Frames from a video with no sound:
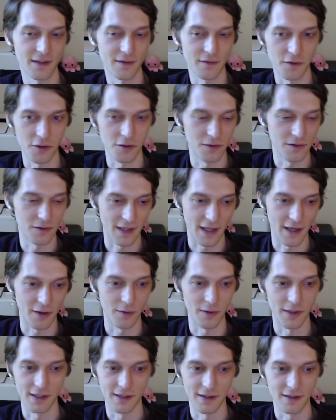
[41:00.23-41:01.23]
if you use
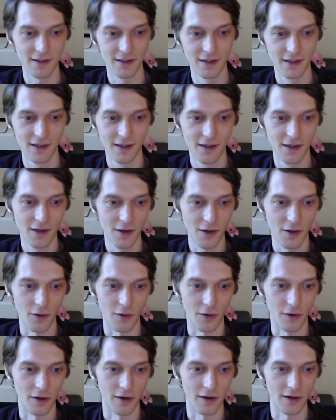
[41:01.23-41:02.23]
Tailwind
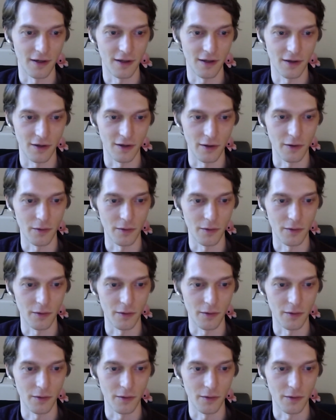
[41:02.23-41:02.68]
or, you